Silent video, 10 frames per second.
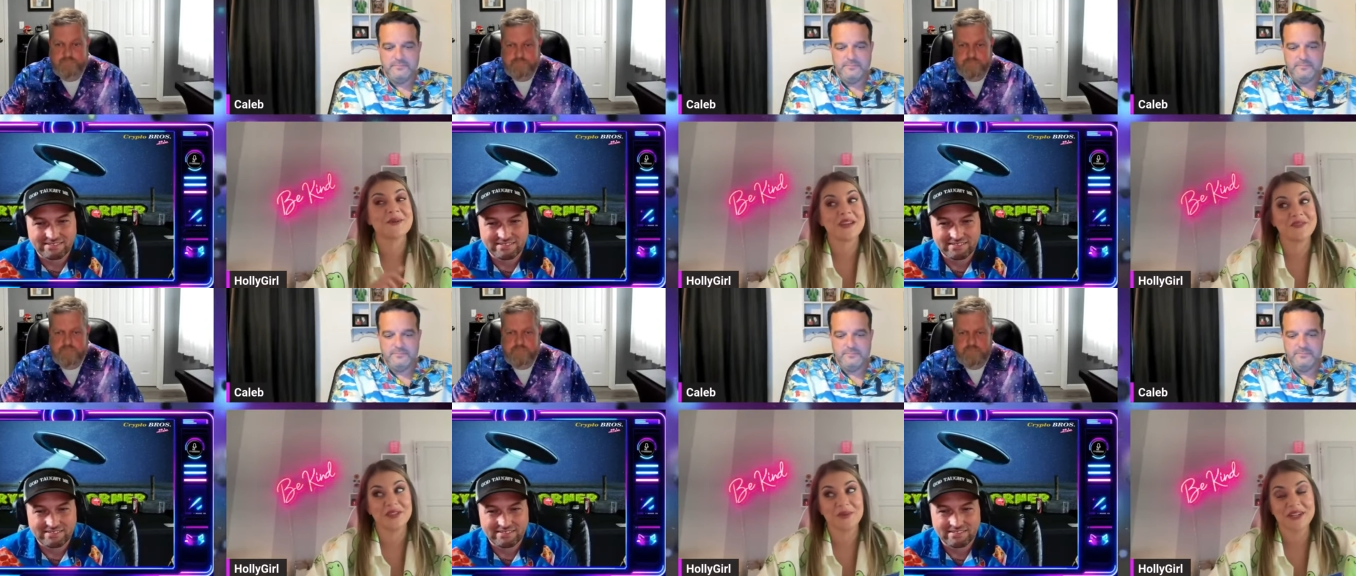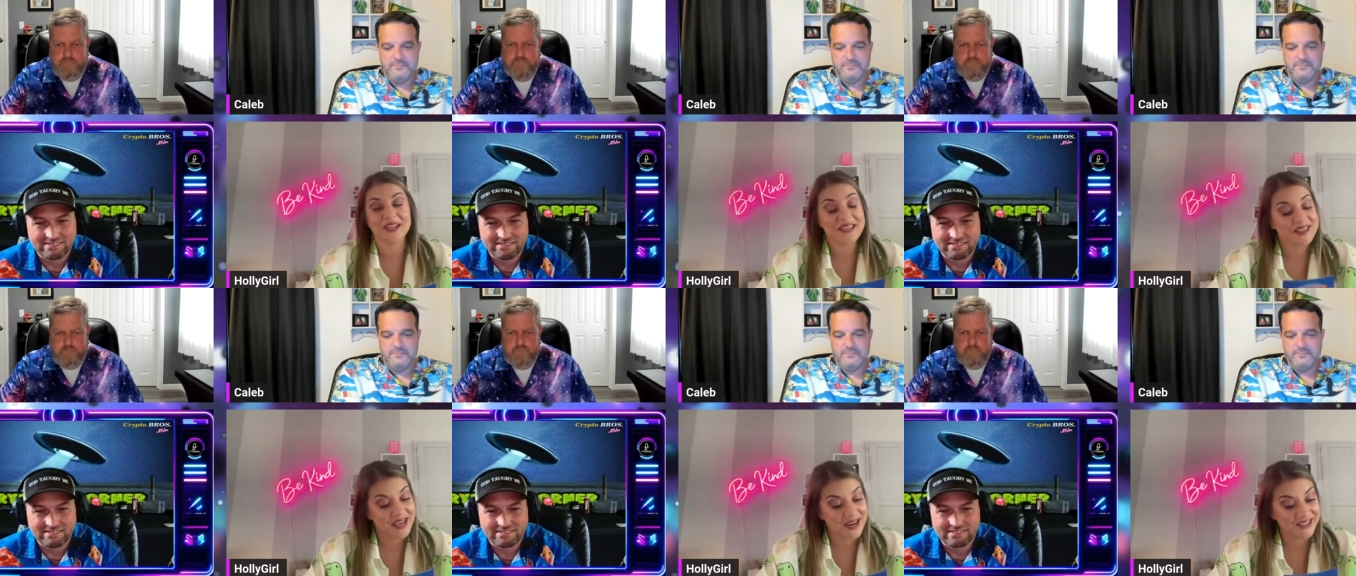Speaker 1: So, if you were
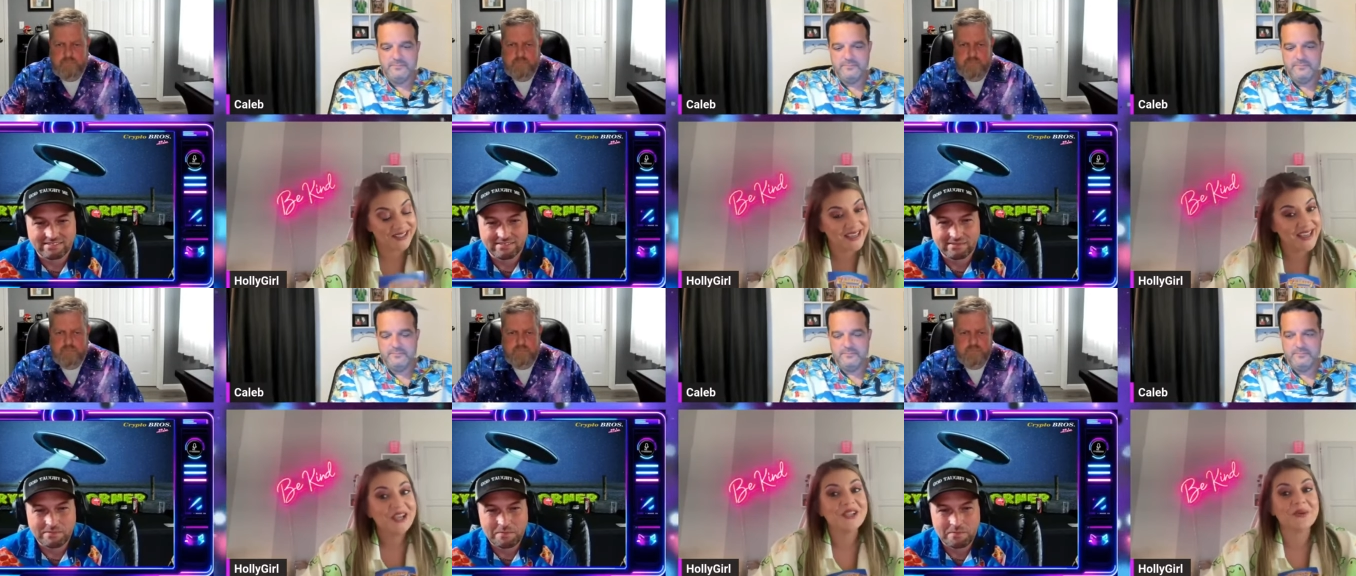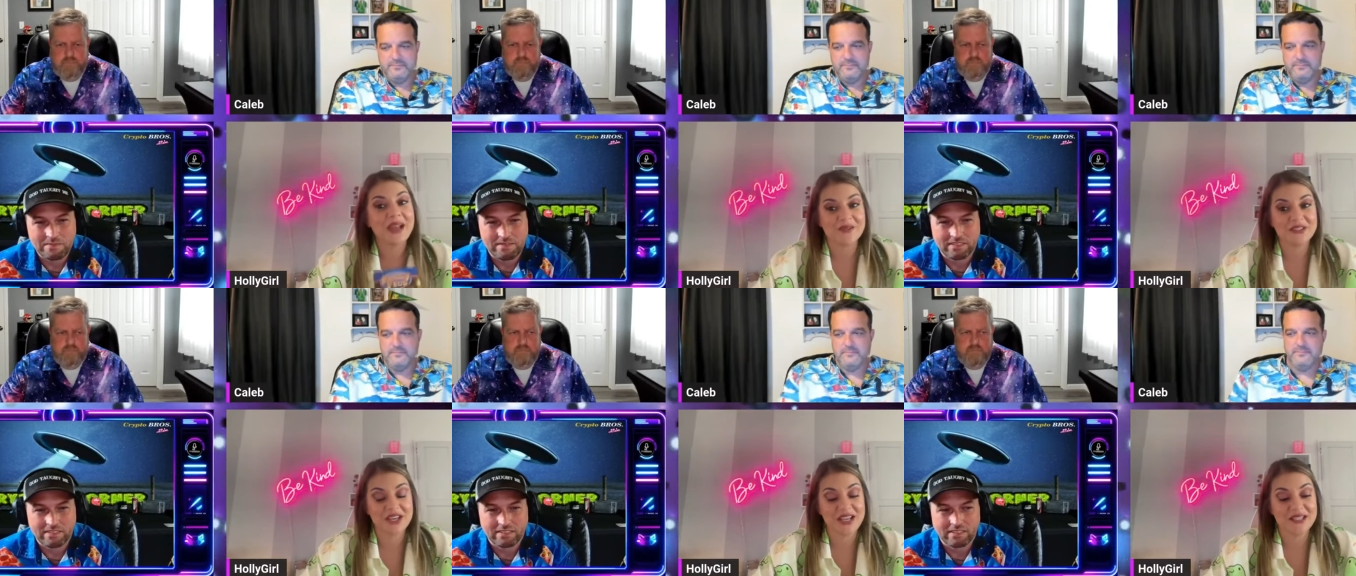in there, you have
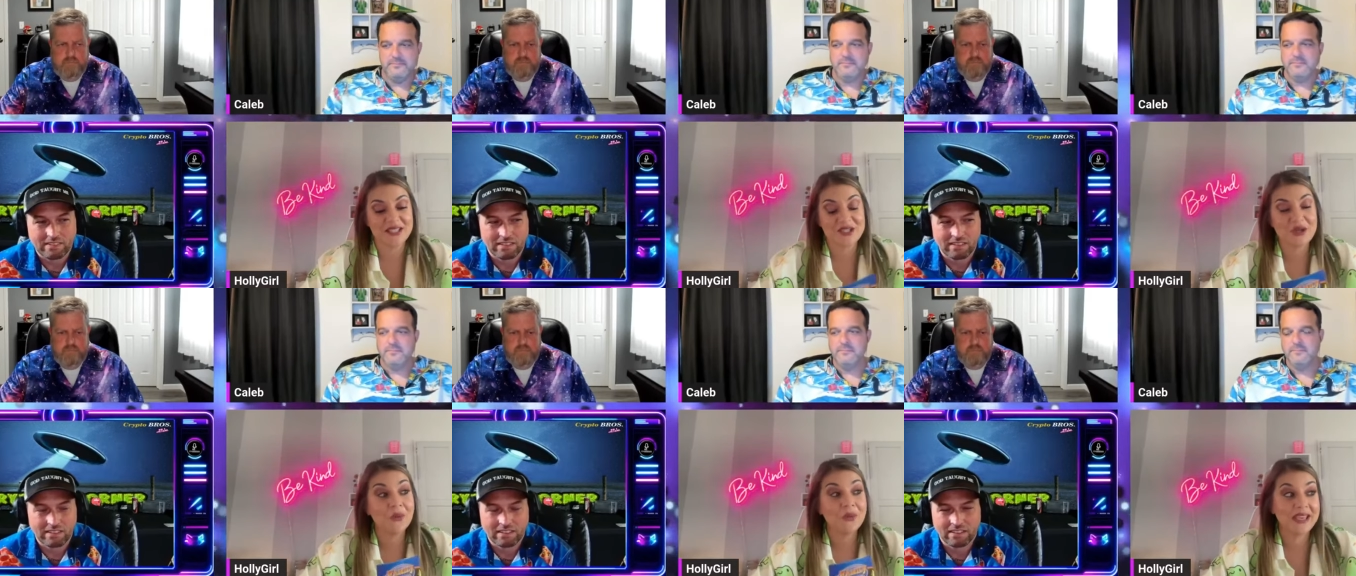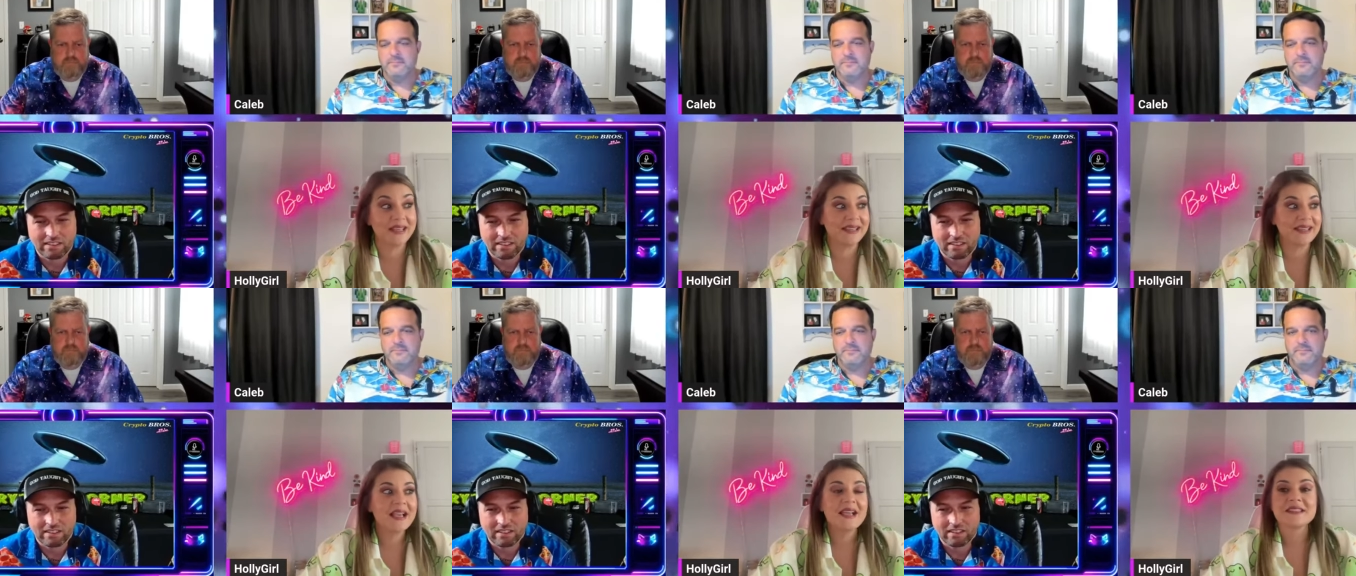a chance to win.
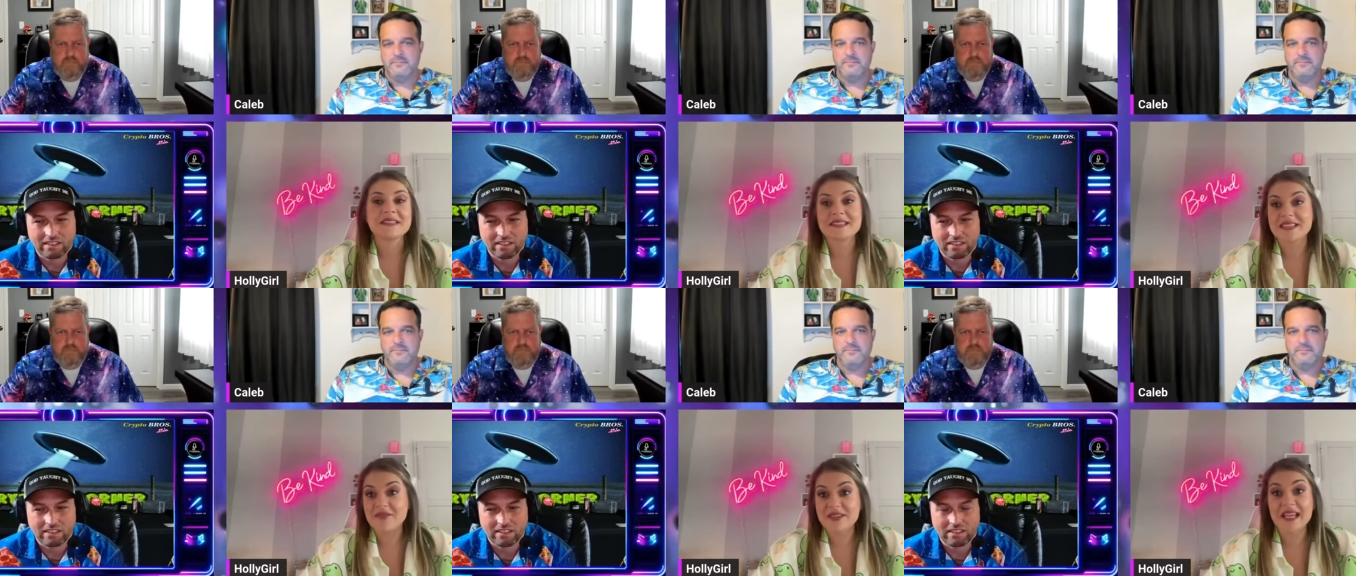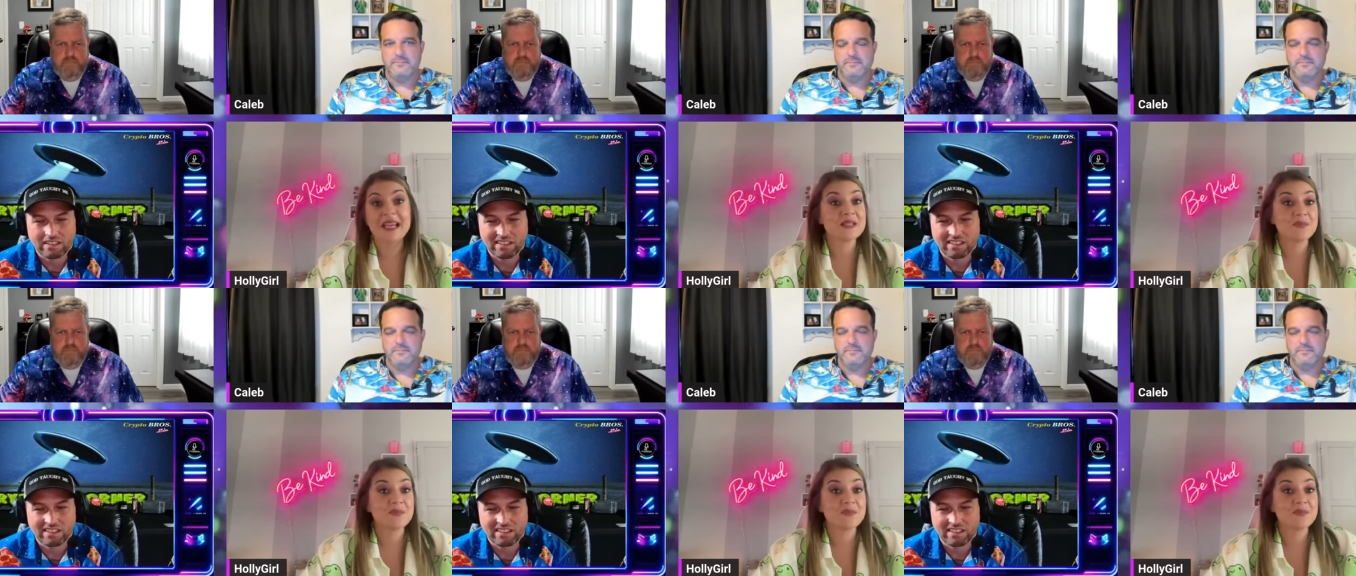Seven has